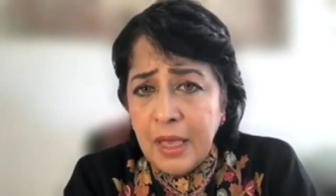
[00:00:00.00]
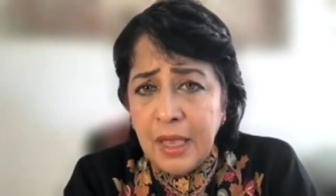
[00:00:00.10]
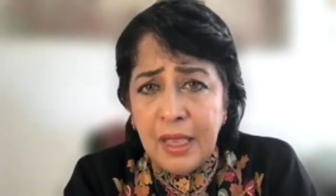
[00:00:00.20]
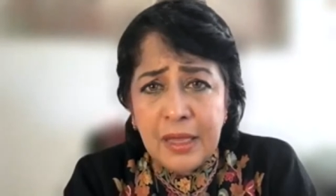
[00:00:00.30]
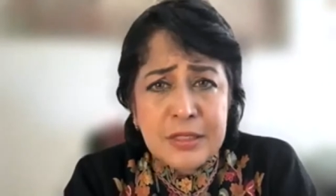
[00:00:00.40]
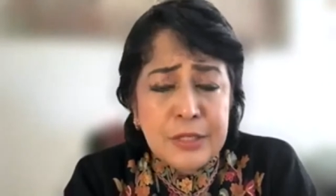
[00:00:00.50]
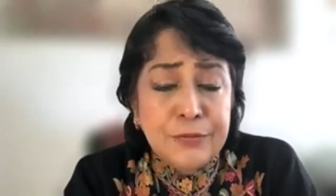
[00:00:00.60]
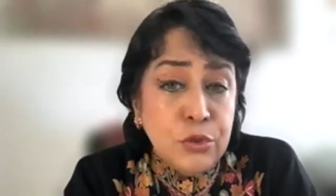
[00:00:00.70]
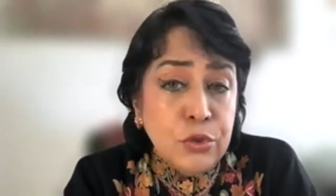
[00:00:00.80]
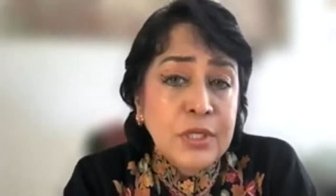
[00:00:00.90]
And if
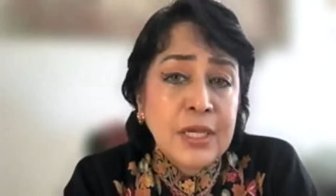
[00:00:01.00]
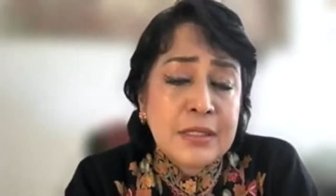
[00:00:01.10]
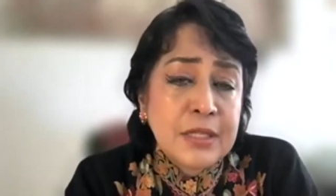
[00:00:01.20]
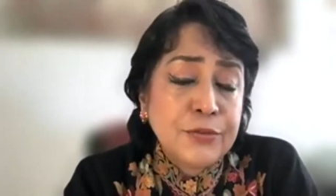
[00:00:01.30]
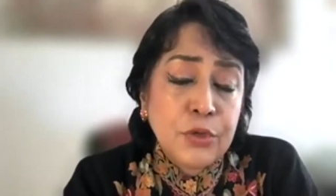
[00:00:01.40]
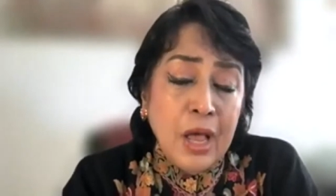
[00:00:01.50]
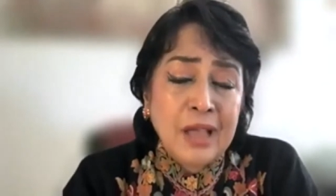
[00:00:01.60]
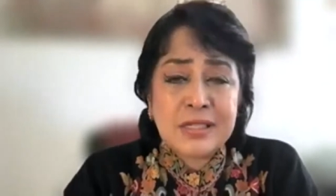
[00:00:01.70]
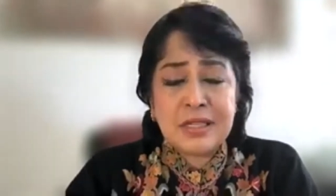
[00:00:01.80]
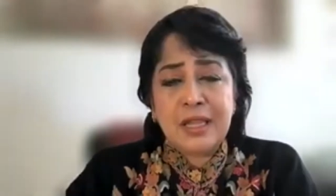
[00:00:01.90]
you
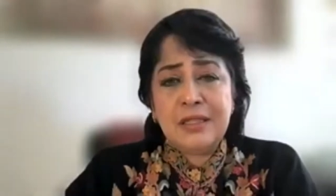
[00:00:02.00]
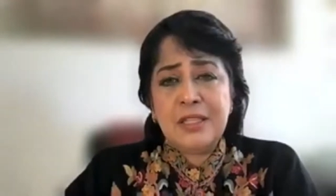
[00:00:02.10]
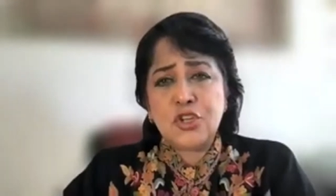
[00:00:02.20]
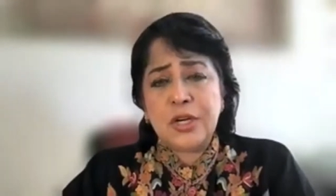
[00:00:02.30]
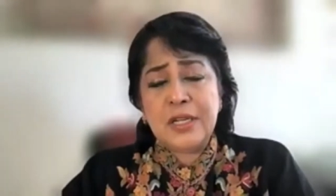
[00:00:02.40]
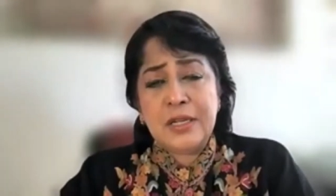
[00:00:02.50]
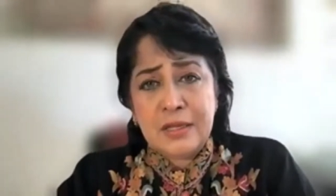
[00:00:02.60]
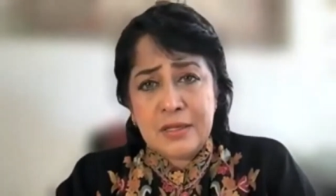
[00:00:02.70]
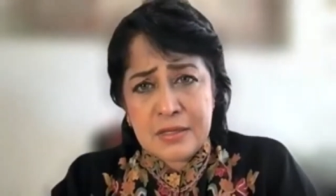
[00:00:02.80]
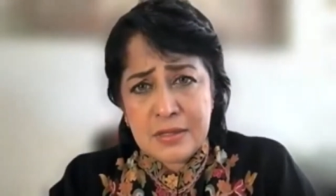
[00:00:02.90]
ask any
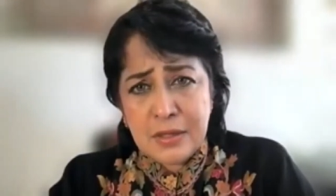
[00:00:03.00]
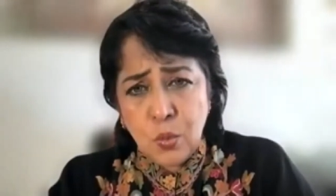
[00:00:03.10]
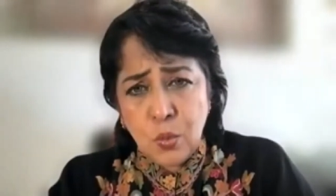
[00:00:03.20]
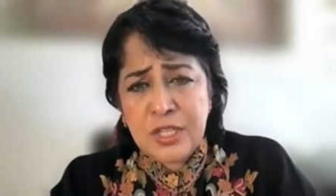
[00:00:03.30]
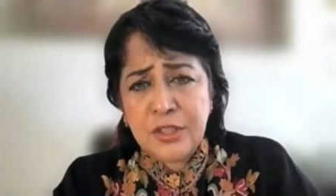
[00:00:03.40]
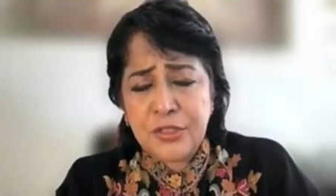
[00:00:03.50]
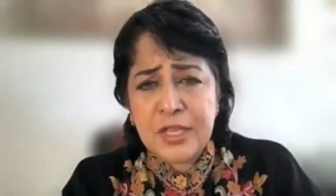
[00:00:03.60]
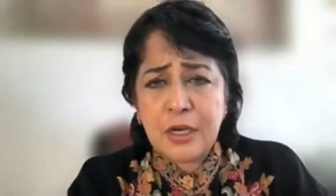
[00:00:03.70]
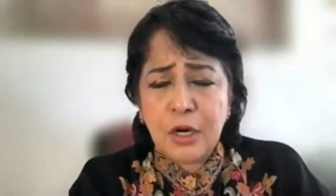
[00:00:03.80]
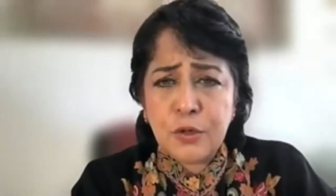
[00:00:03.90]
Chinese what they think
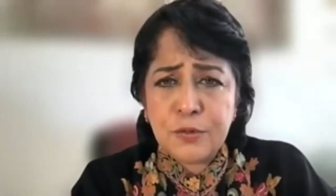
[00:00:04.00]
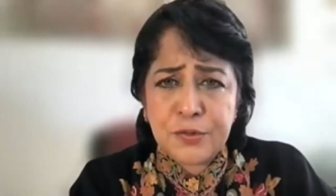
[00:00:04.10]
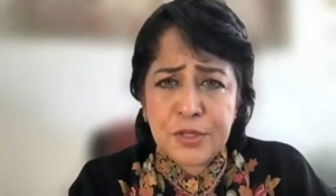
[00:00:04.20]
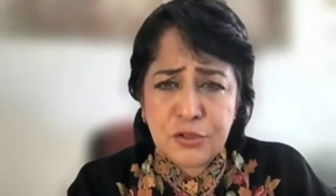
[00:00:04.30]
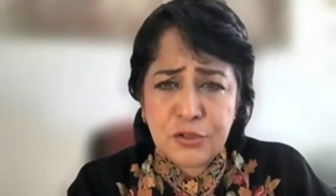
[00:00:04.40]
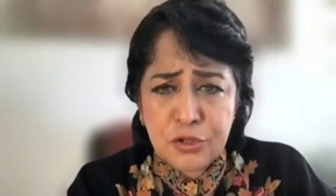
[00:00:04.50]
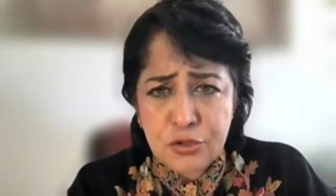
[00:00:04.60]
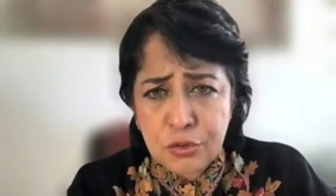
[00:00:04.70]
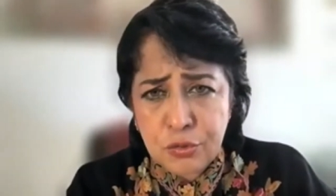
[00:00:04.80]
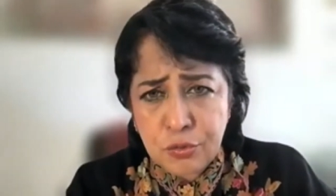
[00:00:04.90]
of the
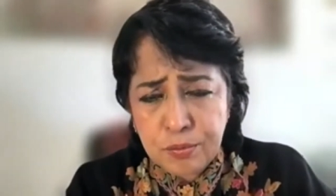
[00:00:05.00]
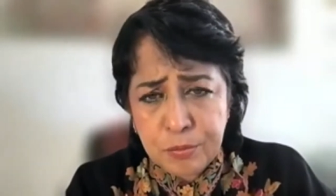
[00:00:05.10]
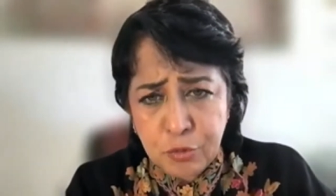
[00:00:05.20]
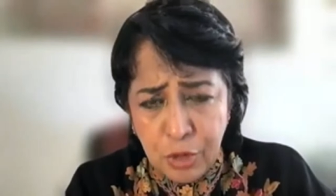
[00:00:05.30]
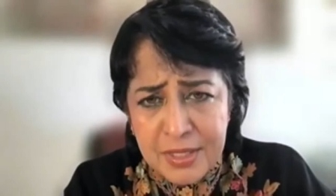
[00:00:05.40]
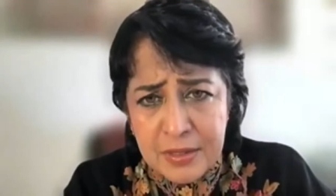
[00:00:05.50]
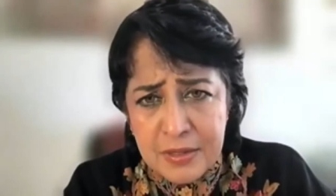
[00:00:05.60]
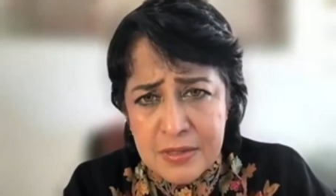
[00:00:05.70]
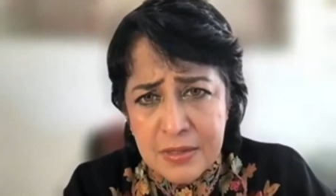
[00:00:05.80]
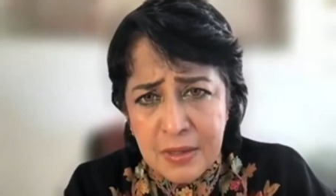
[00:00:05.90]
traditional
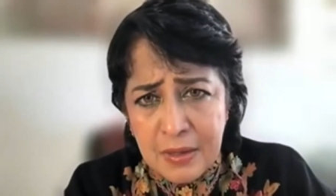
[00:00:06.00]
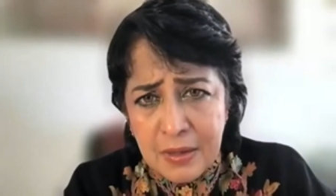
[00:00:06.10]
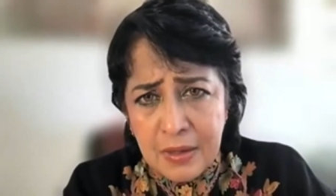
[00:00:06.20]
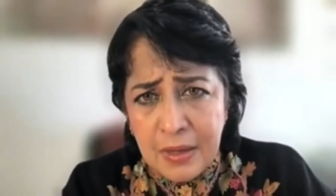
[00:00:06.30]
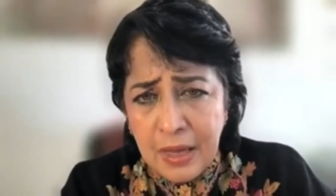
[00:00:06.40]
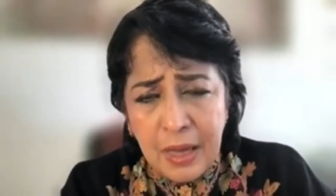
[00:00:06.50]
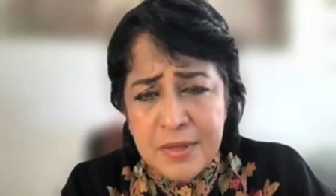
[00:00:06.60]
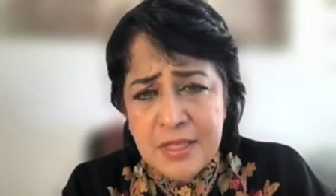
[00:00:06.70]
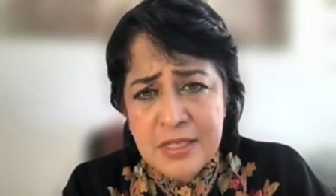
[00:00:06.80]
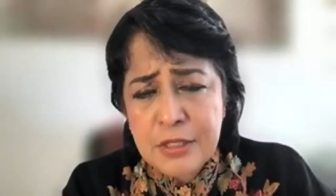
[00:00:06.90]
remedies, I mean,
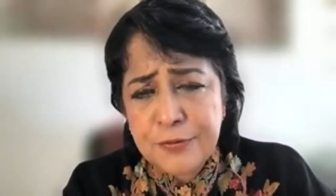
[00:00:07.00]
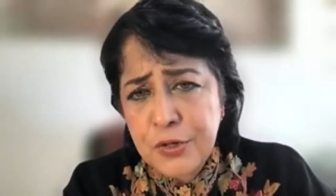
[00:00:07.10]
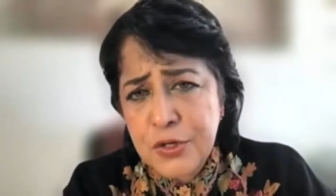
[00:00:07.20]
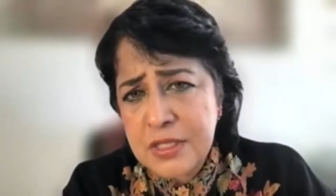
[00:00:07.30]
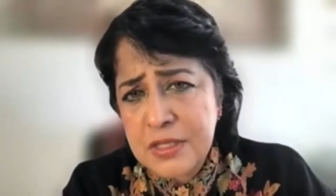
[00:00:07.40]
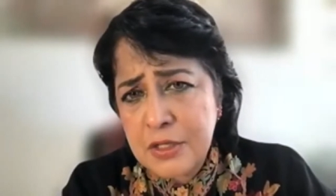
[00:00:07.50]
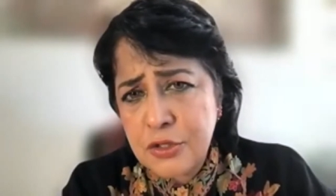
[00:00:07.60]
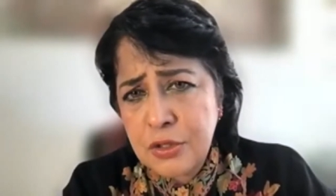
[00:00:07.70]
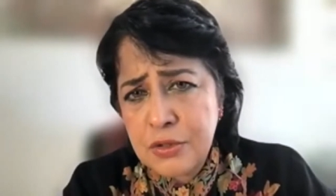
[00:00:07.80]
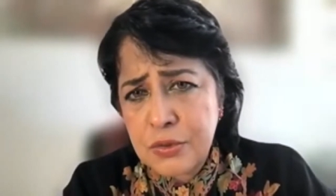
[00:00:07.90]
this is the first thing they'll
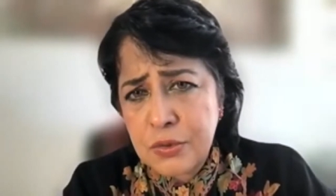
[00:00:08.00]
turn to.